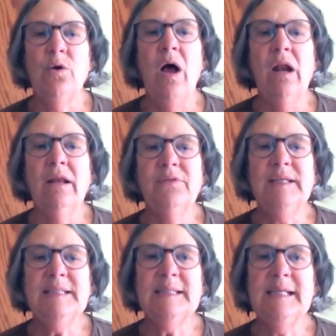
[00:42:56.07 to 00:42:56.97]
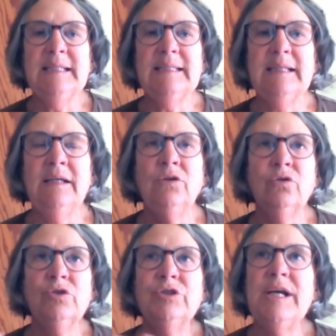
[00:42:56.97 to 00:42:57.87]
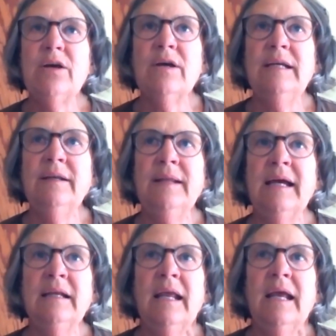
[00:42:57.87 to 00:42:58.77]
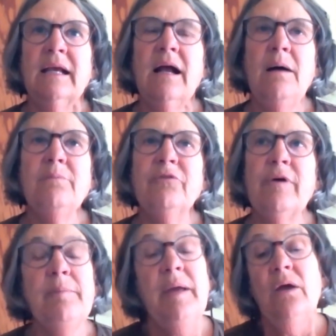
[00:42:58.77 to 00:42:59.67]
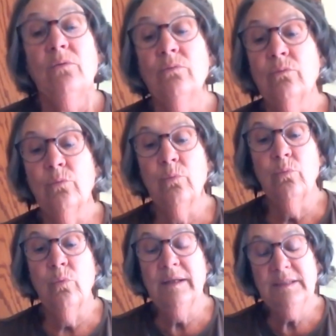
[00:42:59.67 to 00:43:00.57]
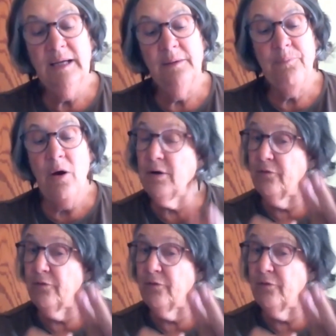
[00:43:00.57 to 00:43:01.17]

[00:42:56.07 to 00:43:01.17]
So all of these things that you're sharing in that come from what part of